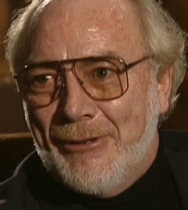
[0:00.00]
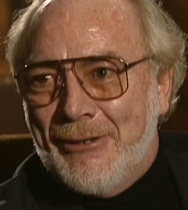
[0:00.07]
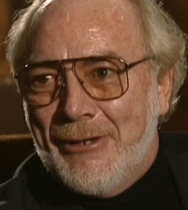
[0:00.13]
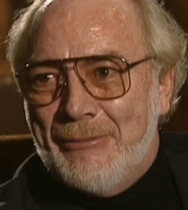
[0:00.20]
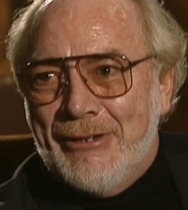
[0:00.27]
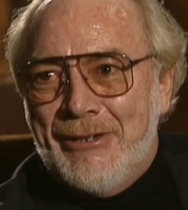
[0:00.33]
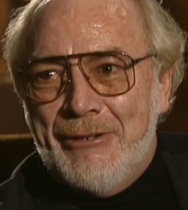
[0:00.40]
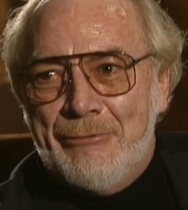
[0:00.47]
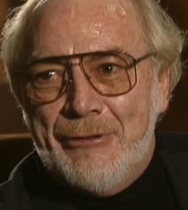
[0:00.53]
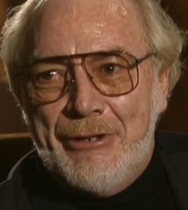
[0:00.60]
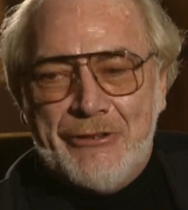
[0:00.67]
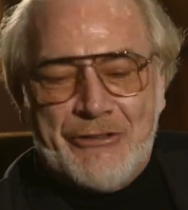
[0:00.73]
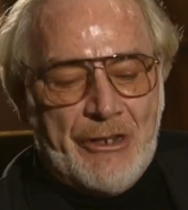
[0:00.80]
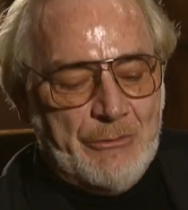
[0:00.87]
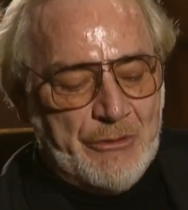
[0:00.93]
I mean, he really
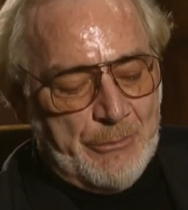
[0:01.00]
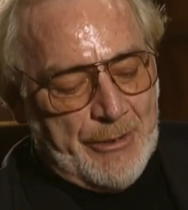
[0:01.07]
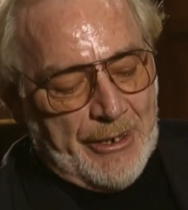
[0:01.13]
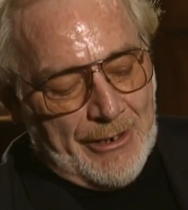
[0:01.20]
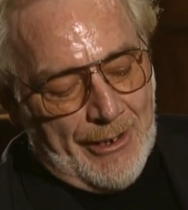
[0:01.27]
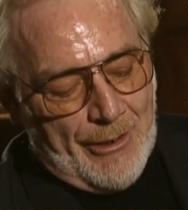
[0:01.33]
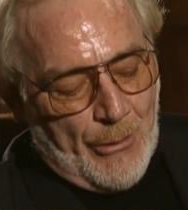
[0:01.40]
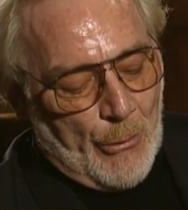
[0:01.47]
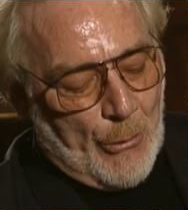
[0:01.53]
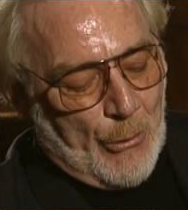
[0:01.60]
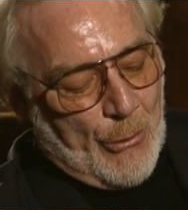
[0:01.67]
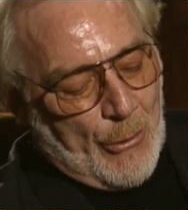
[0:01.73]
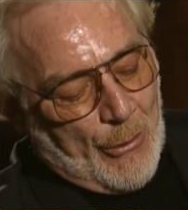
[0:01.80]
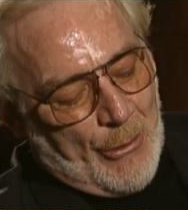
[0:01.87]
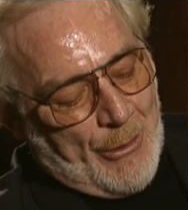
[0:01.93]
seemed to be
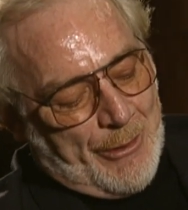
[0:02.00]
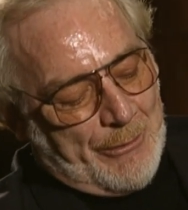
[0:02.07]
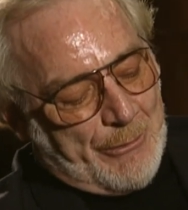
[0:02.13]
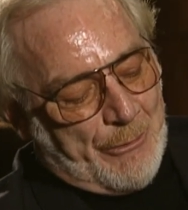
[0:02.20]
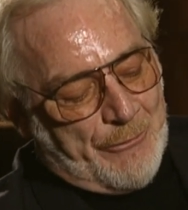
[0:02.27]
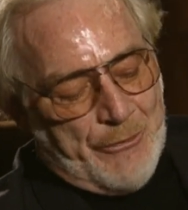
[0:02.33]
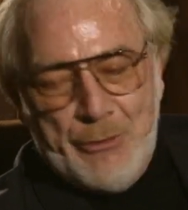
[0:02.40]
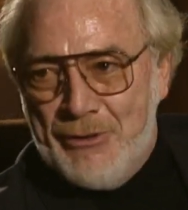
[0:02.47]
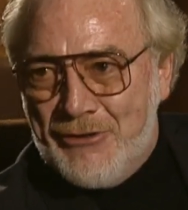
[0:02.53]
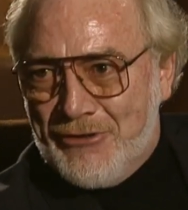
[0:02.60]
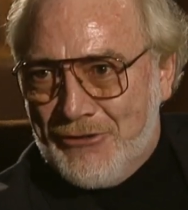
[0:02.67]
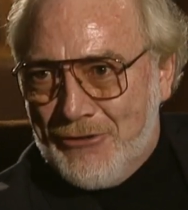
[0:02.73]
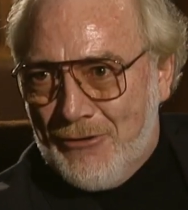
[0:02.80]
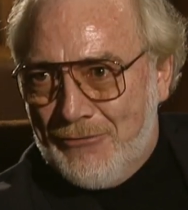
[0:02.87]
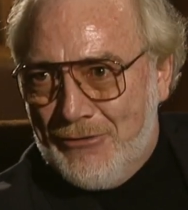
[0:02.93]
a few
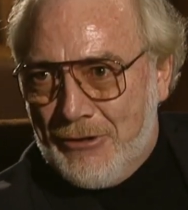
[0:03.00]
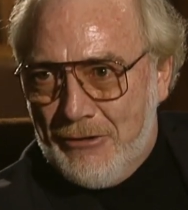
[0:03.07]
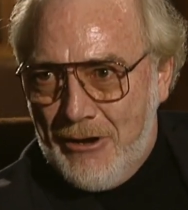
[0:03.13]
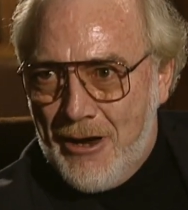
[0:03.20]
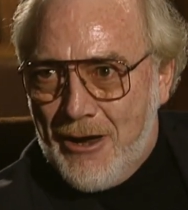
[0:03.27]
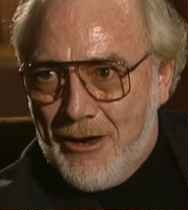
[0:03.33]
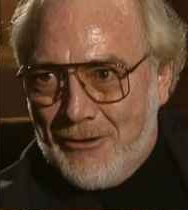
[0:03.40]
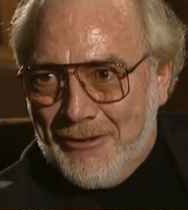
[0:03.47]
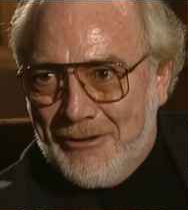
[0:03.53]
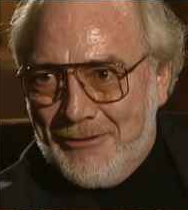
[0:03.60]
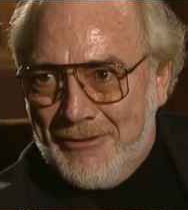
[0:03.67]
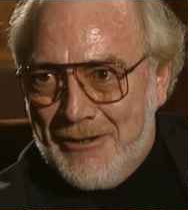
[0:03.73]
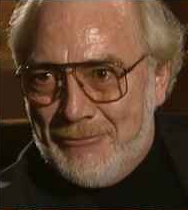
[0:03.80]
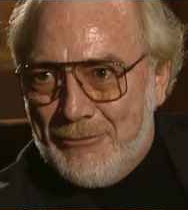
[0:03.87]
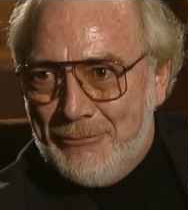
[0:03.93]
inches off the ground. He
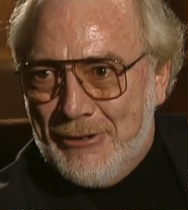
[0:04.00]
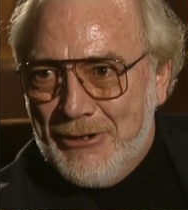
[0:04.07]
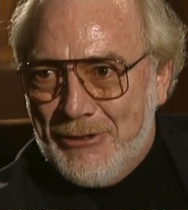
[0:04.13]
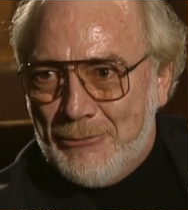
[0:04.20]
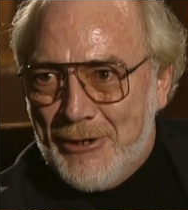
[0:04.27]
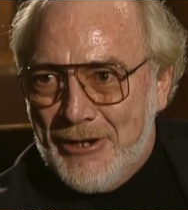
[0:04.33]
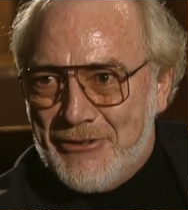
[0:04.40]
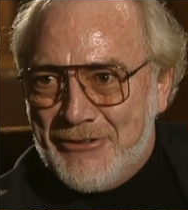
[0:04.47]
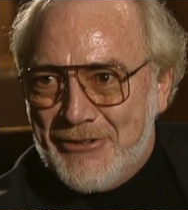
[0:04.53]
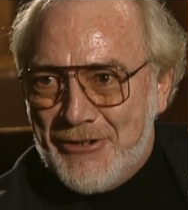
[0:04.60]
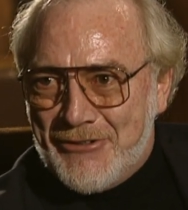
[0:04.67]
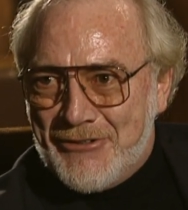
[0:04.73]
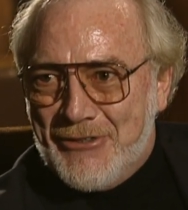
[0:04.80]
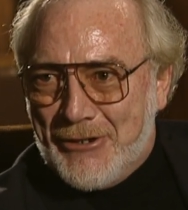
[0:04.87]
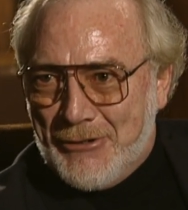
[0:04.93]
never really quite
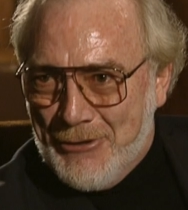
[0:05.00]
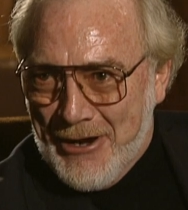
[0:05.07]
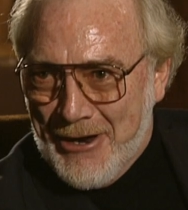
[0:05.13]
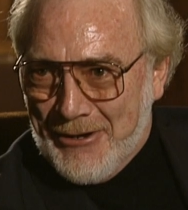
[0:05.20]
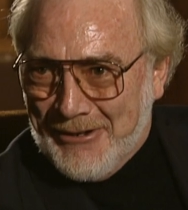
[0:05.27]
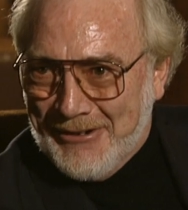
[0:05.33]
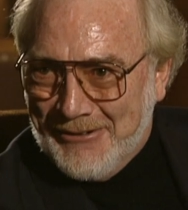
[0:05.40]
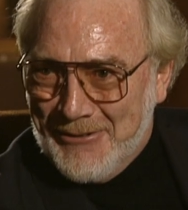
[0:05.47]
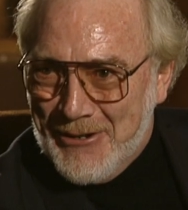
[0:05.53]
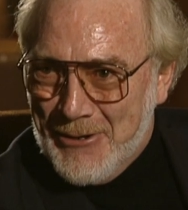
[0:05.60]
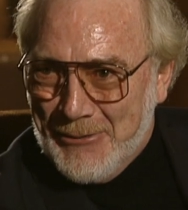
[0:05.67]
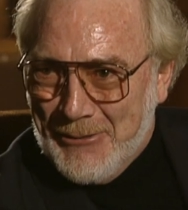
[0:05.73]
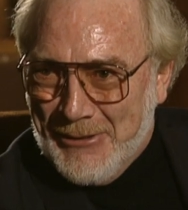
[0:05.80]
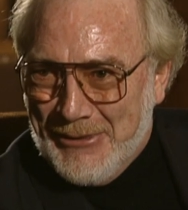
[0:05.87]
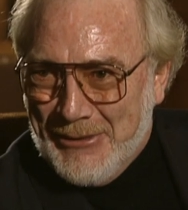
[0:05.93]
touched the ground, you
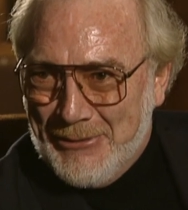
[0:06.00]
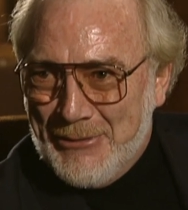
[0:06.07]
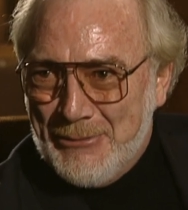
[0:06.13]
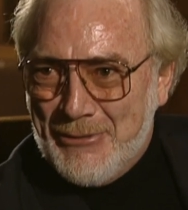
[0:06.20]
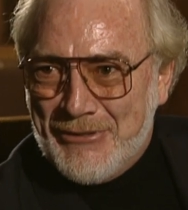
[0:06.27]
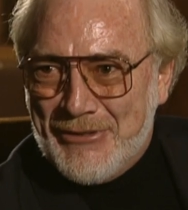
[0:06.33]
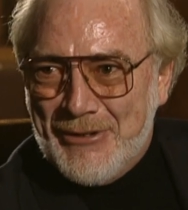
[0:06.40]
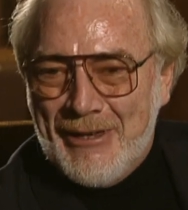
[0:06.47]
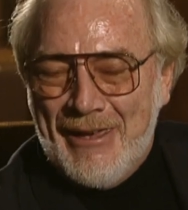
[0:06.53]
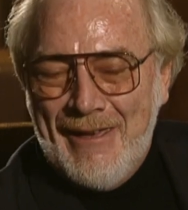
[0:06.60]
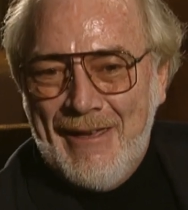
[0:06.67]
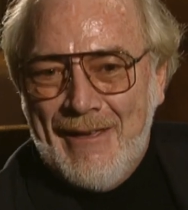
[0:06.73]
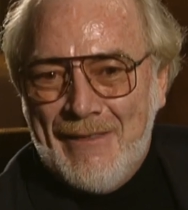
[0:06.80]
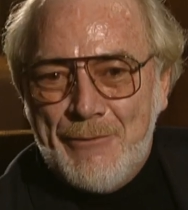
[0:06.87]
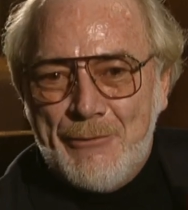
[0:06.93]
know. there was a
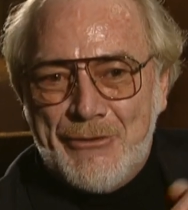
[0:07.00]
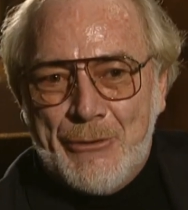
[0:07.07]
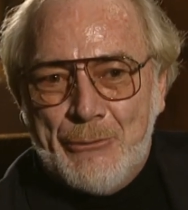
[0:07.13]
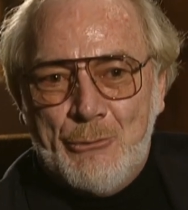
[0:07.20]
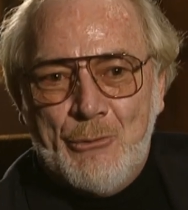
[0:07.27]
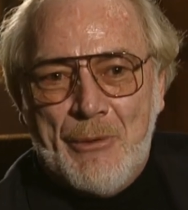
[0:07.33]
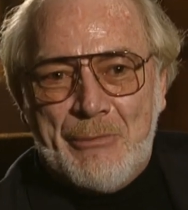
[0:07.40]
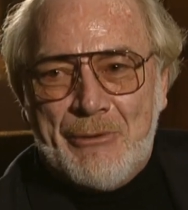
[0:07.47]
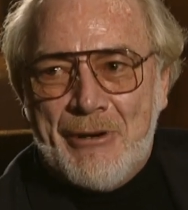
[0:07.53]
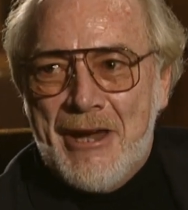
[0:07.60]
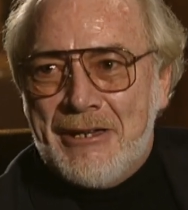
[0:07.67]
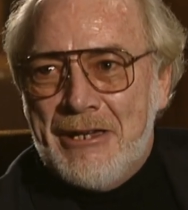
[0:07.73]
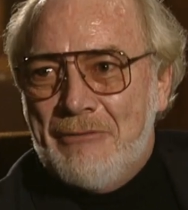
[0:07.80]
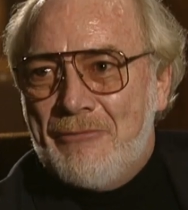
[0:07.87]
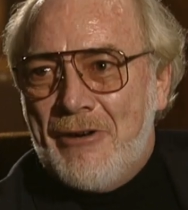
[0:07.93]

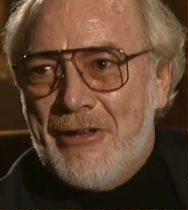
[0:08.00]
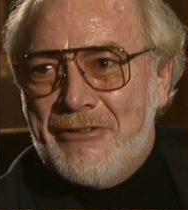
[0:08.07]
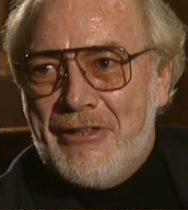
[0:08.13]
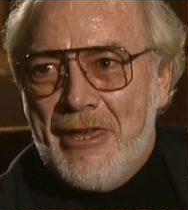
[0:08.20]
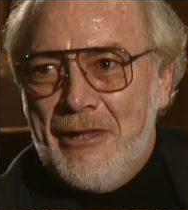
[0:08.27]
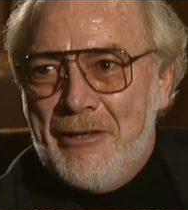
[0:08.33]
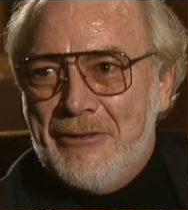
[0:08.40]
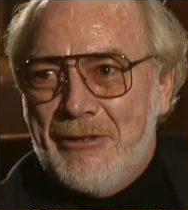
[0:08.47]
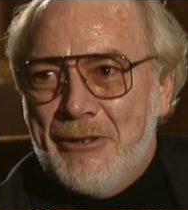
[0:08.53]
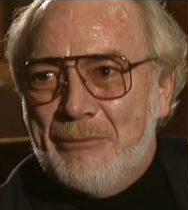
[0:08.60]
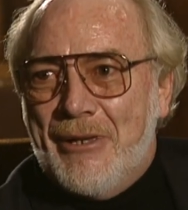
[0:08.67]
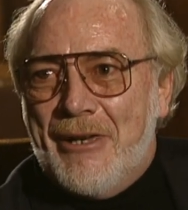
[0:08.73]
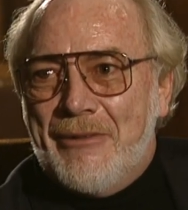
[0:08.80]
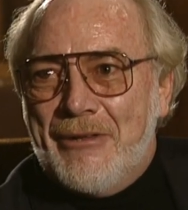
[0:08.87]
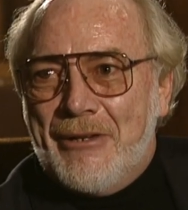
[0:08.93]
whip-cracking vitality
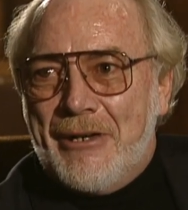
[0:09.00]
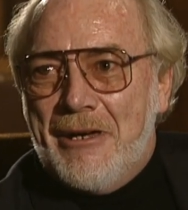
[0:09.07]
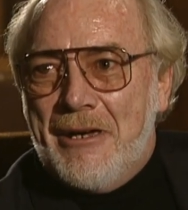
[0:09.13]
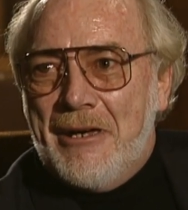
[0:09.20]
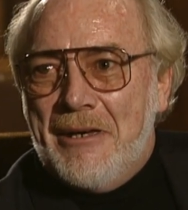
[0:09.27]
about the guy.